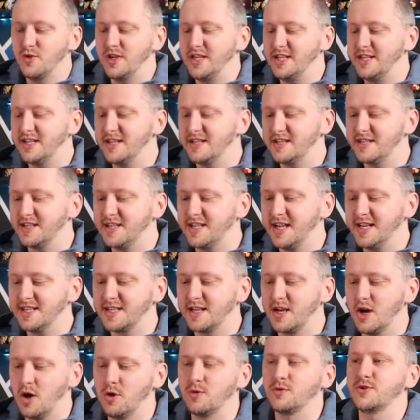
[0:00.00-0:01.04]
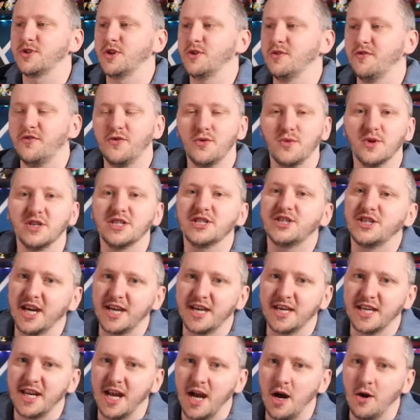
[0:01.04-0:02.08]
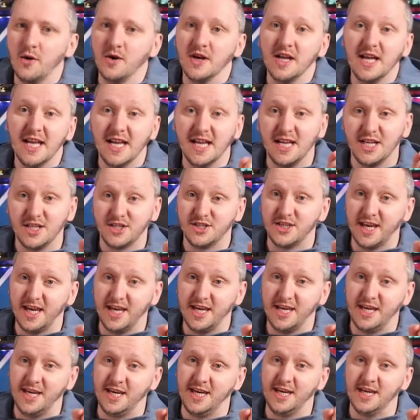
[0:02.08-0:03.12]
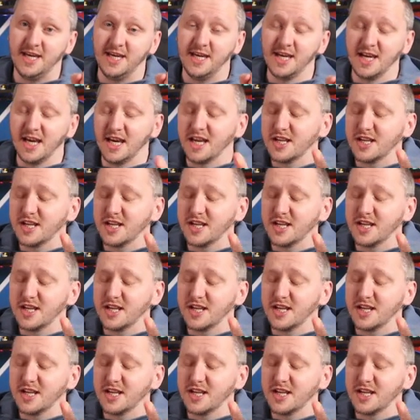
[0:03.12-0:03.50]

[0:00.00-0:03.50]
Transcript: we did the test code, so if you want to check it out, check it here.